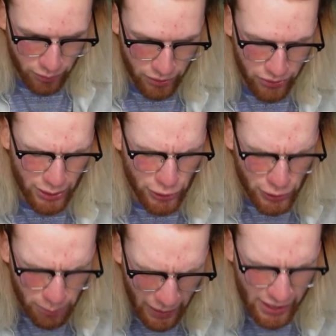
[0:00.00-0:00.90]
deal with,
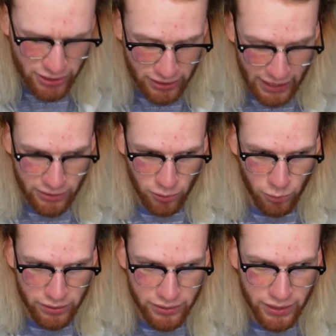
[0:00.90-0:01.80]
especially as a
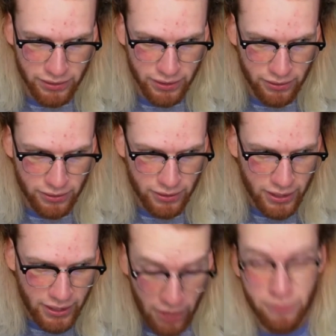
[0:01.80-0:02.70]
110 killer.
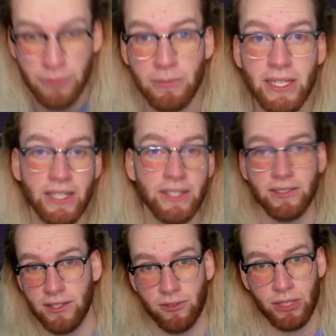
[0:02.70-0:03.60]
Now for me,
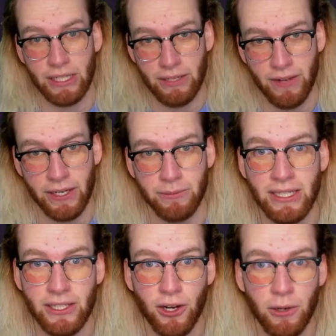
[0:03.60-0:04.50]
this doesn't really affect
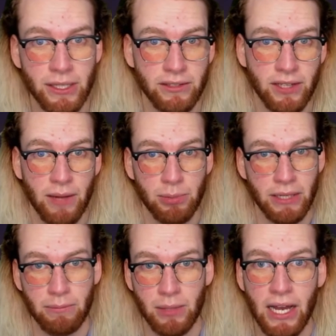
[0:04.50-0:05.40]
me at all because I
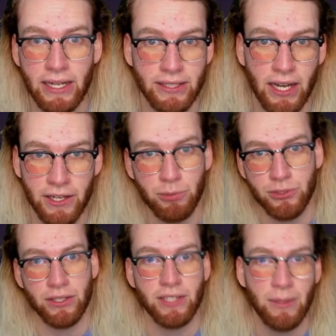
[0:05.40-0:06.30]
play Blight
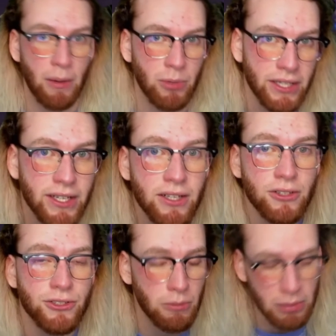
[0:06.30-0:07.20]
90% of the time I play
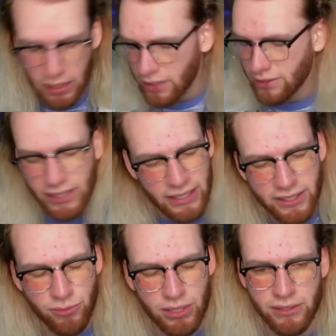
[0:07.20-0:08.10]
Killer, so Bloodlust
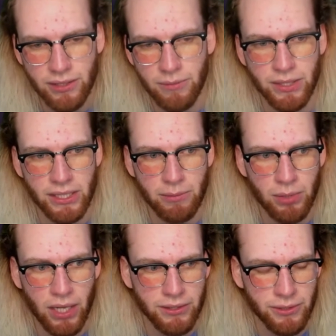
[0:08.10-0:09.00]
isn't really something that
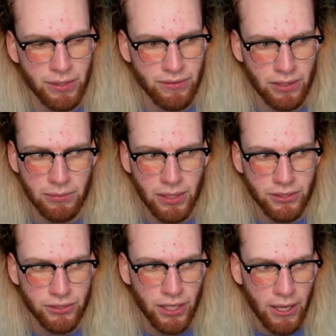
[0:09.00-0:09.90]
applies to me very
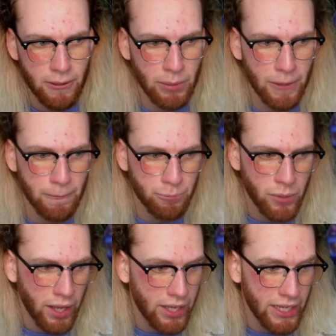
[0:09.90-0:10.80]
much, but
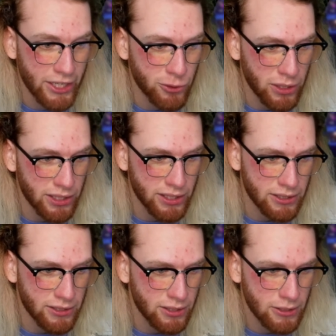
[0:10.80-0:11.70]
it is what it
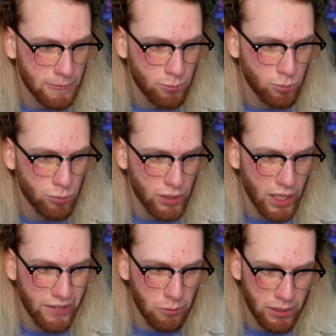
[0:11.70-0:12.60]
is.
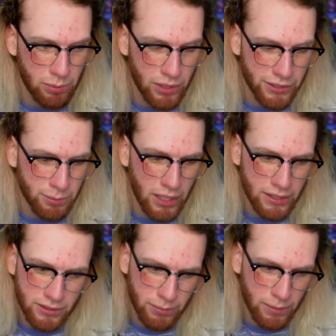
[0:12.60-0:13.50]
Not everybody plays
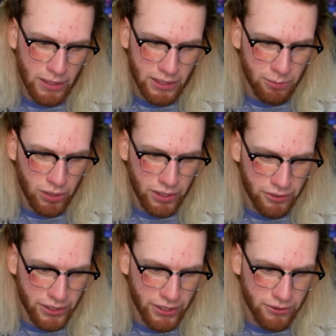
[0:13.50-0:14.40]
Blight. Some people like to play
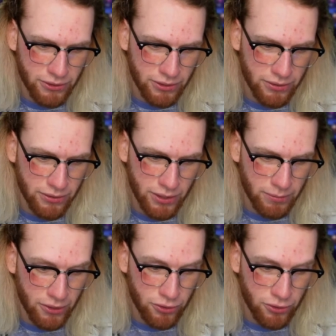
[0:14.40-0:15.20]
other killers, and some